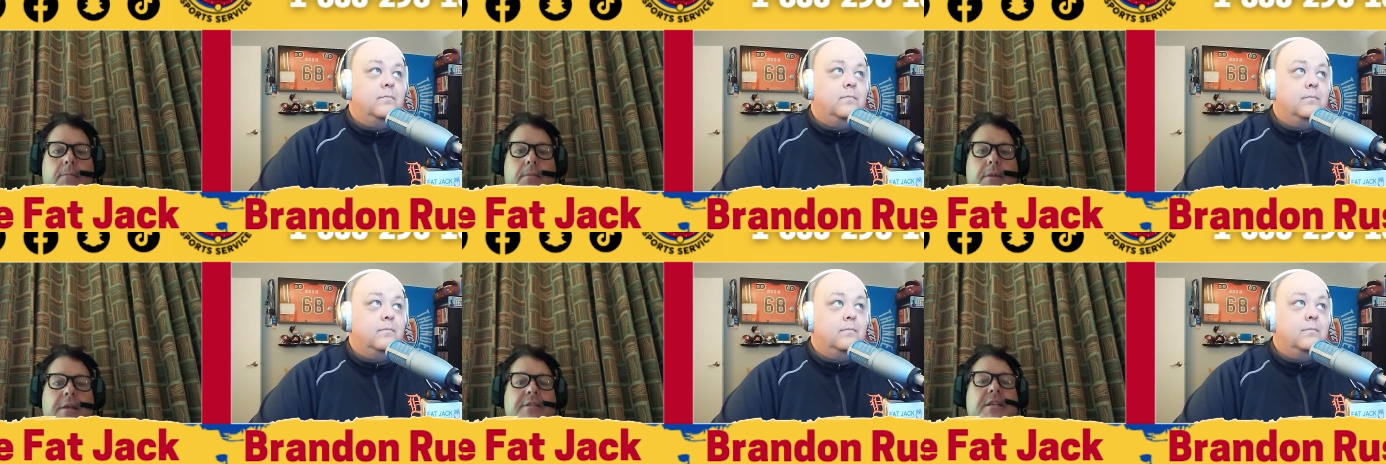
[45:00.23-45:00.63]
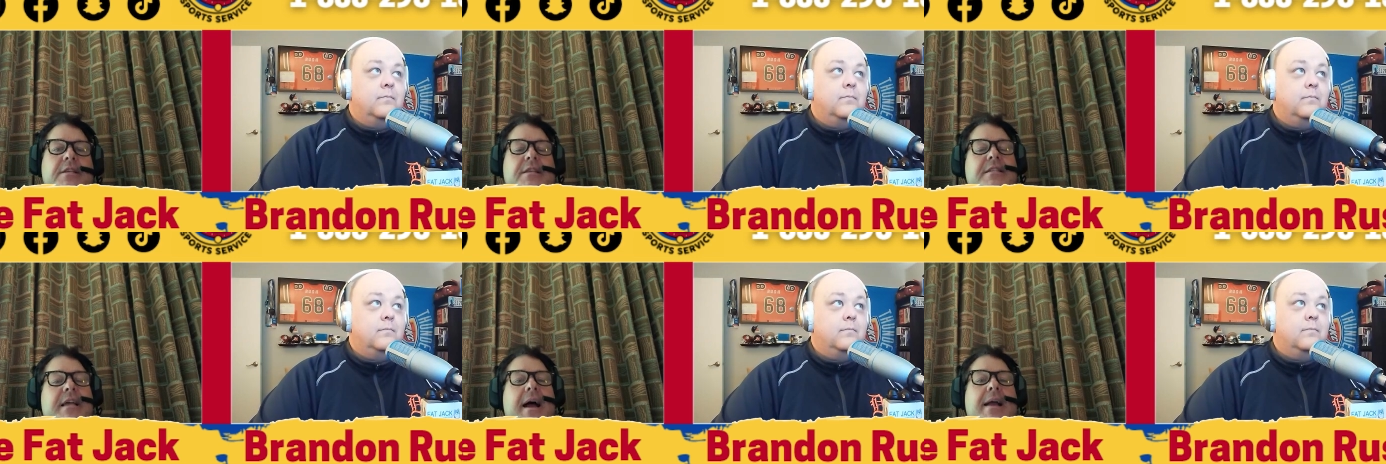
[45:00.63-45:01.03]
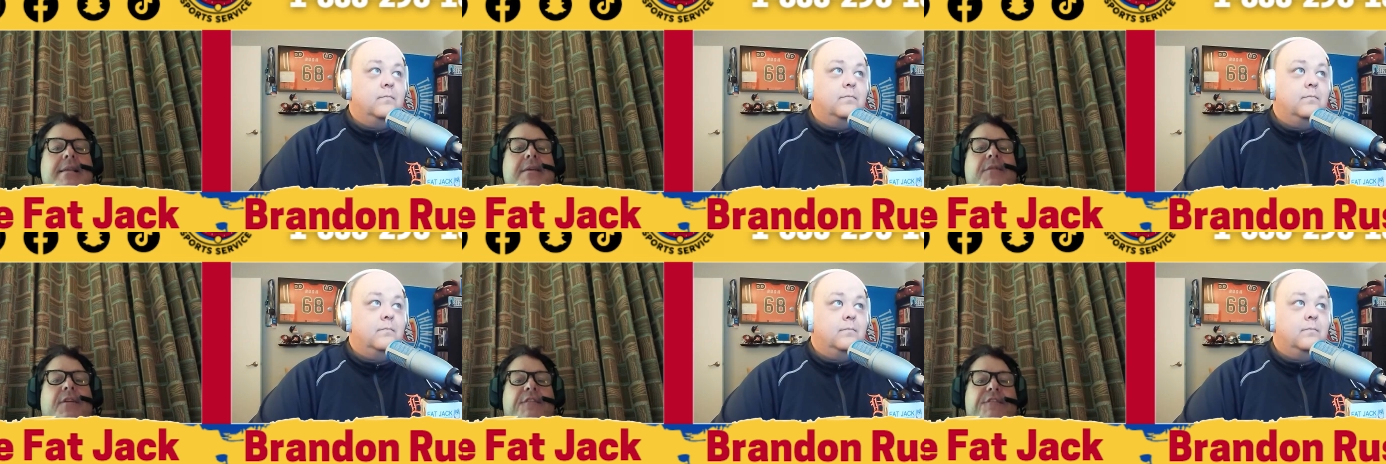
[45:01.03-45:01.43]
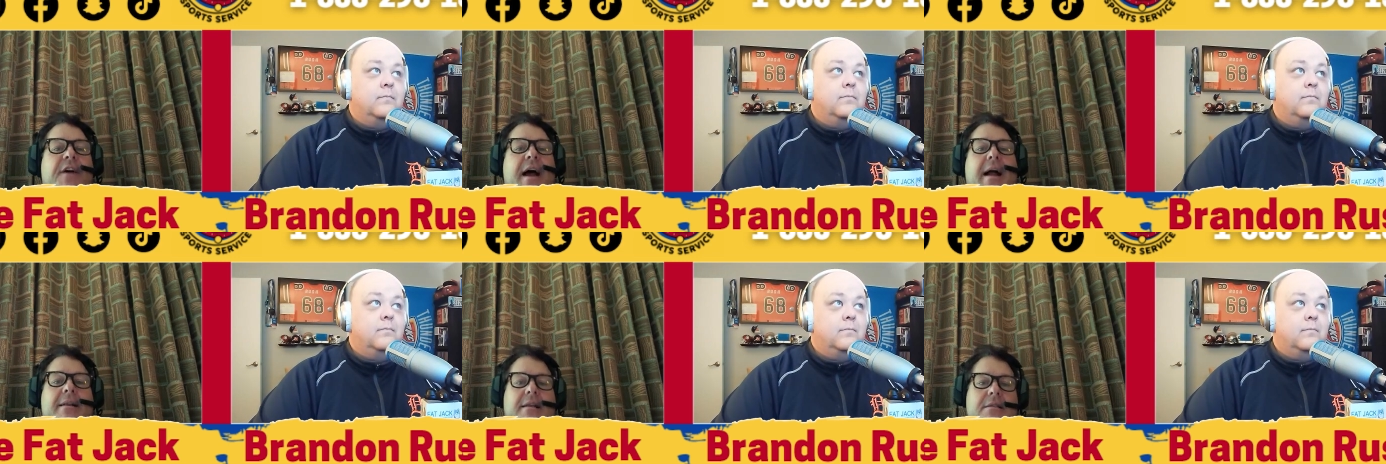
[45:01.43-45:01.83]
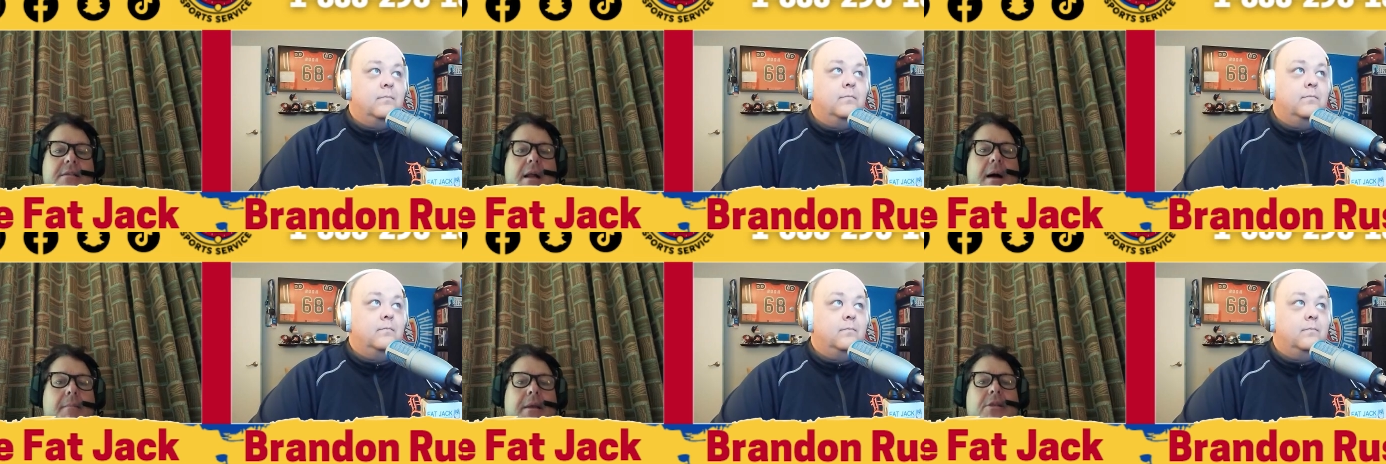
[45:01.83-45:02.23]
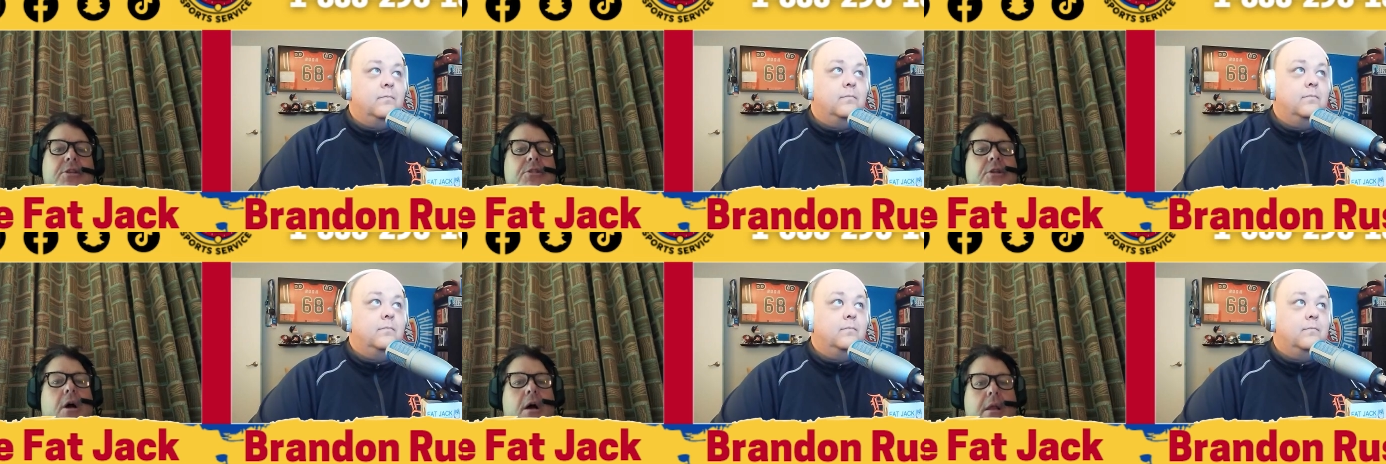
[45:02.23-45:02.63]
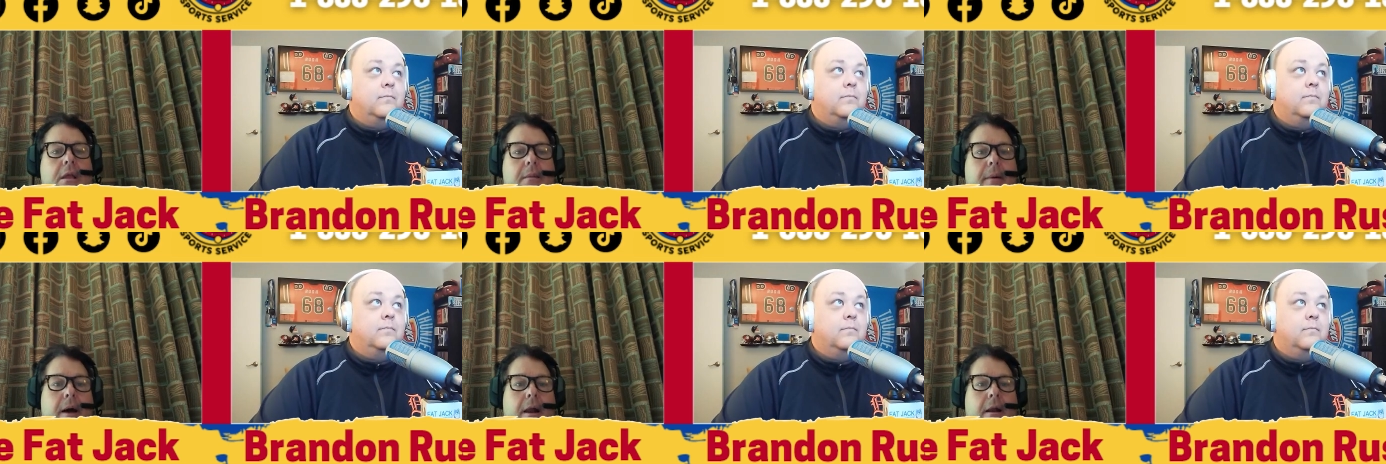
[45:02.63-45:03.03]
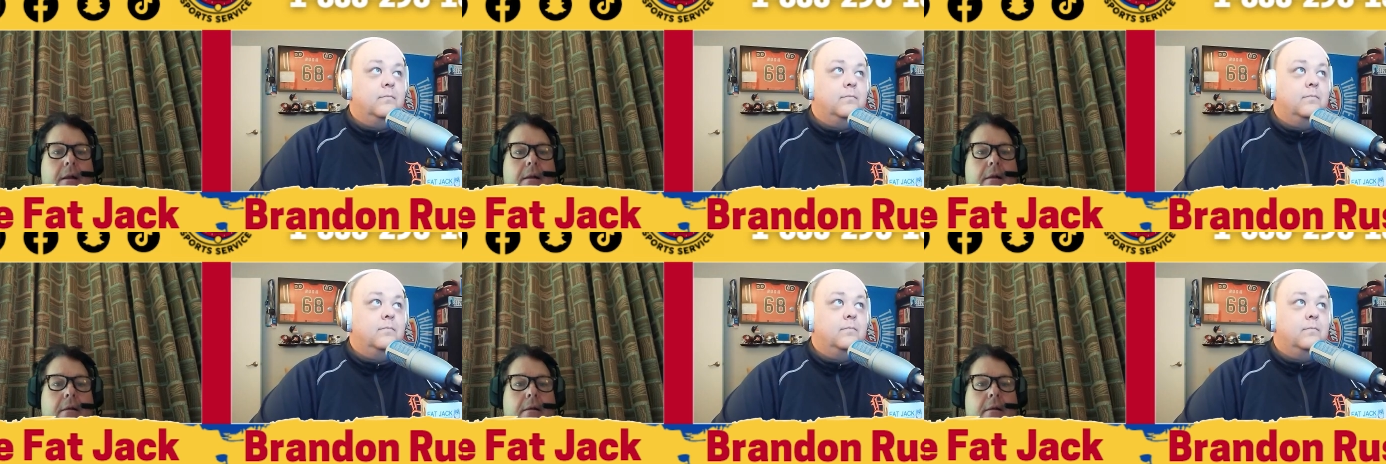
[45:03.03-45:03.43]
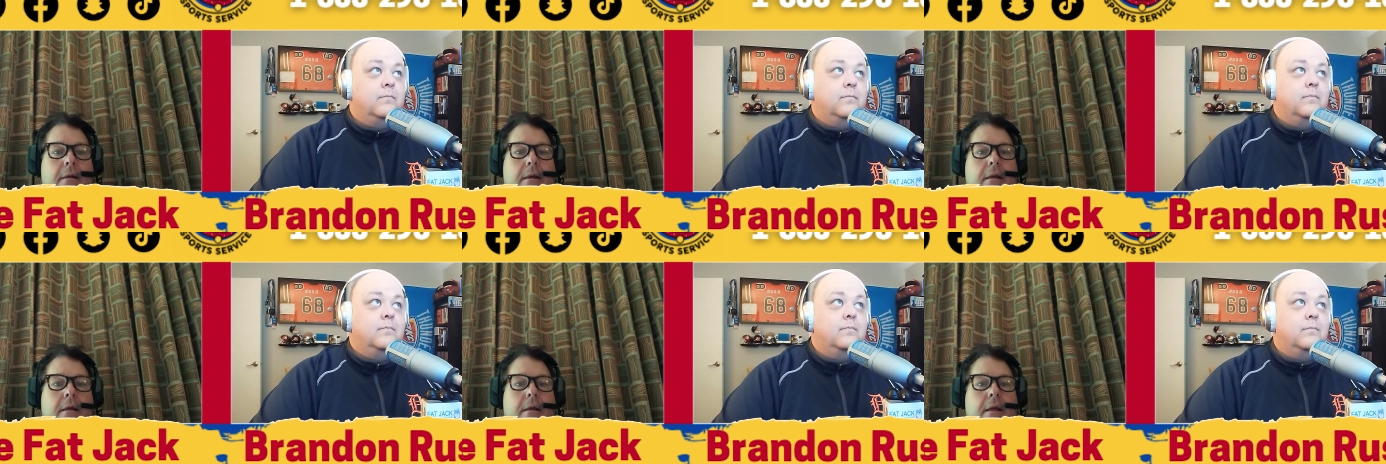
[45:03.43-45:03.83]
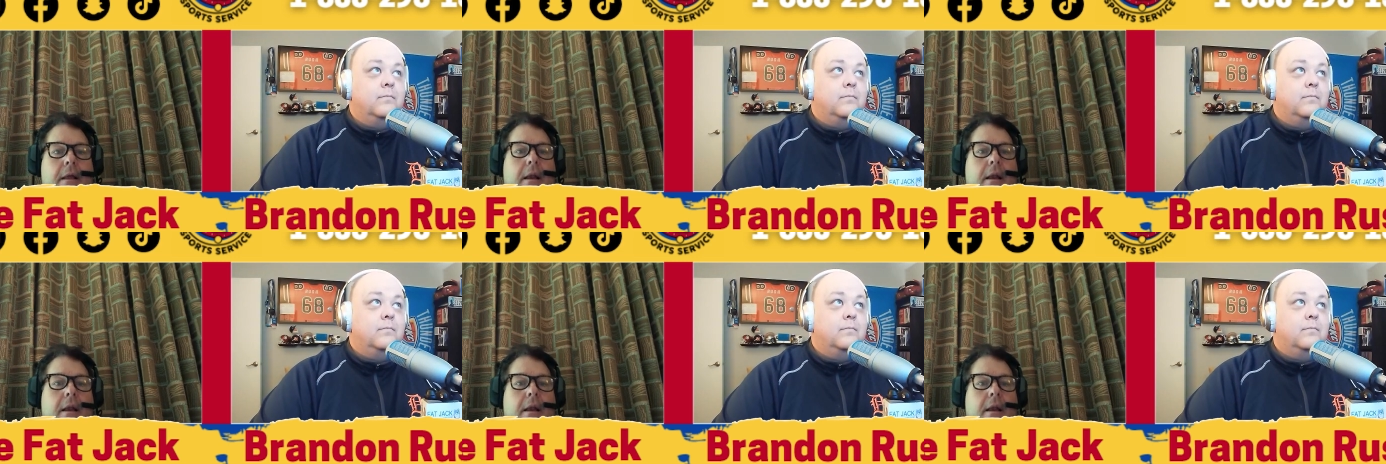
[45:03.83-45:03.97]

Speaker 1: This is a scientific fact. It's not me just talking about it,